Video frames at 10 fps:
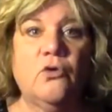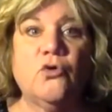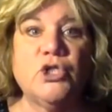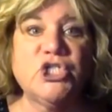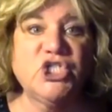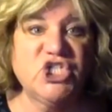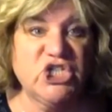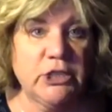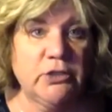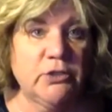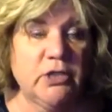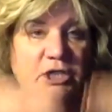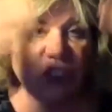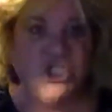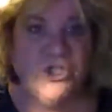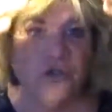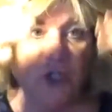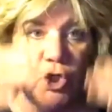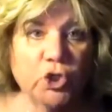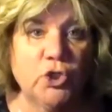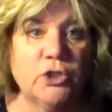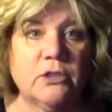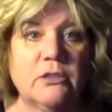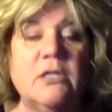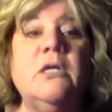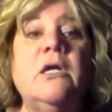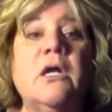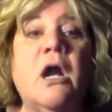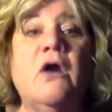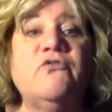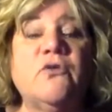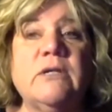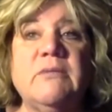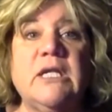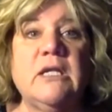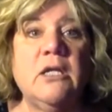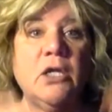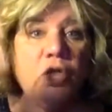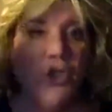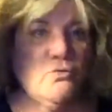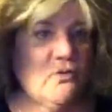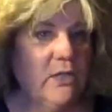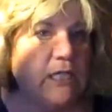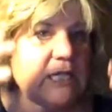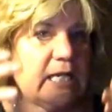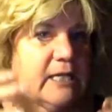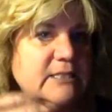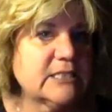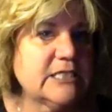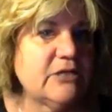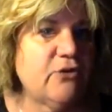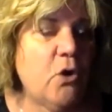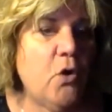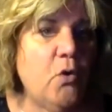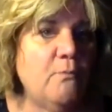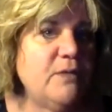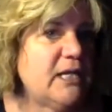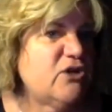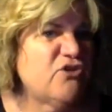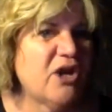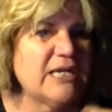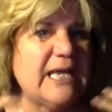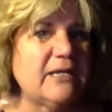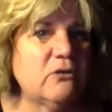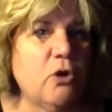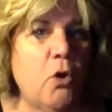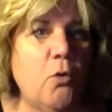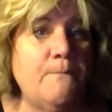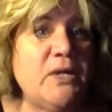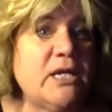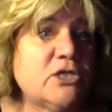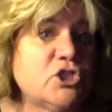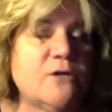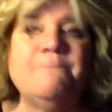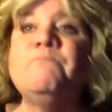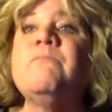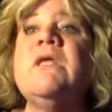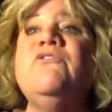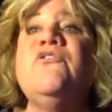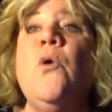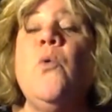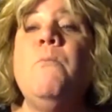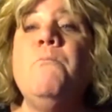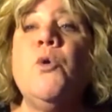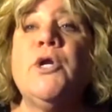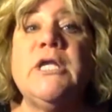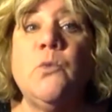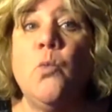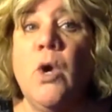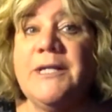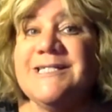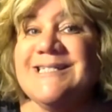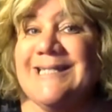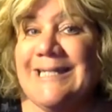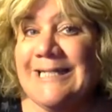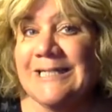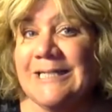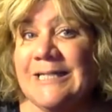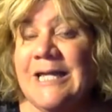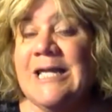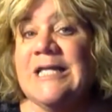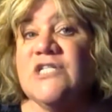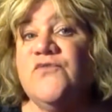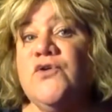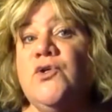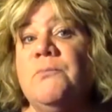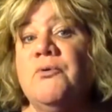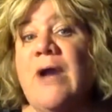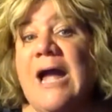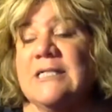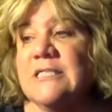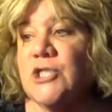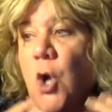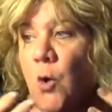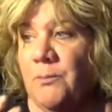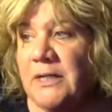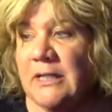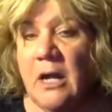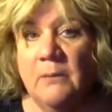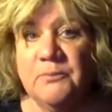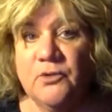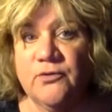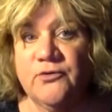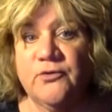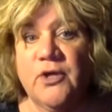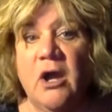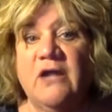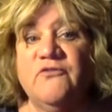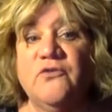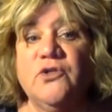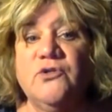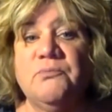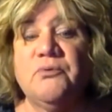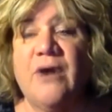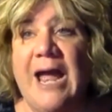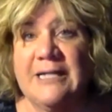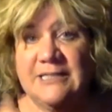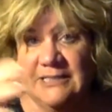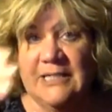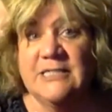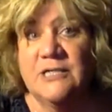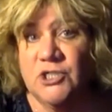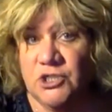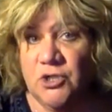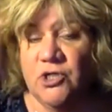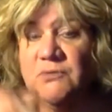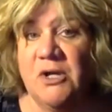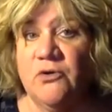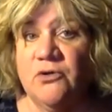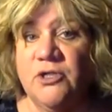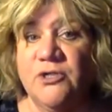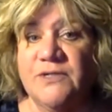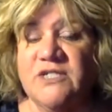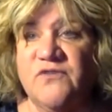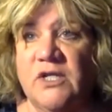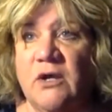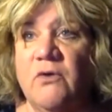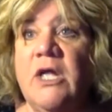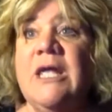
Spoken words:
or a sheer curtain covering me, you really can't see the whole me. You're not getting the whole picture. So Morgan, what is needed is for you to practice opening up your third eye, for you to practice, as I just talked about earlier in this video,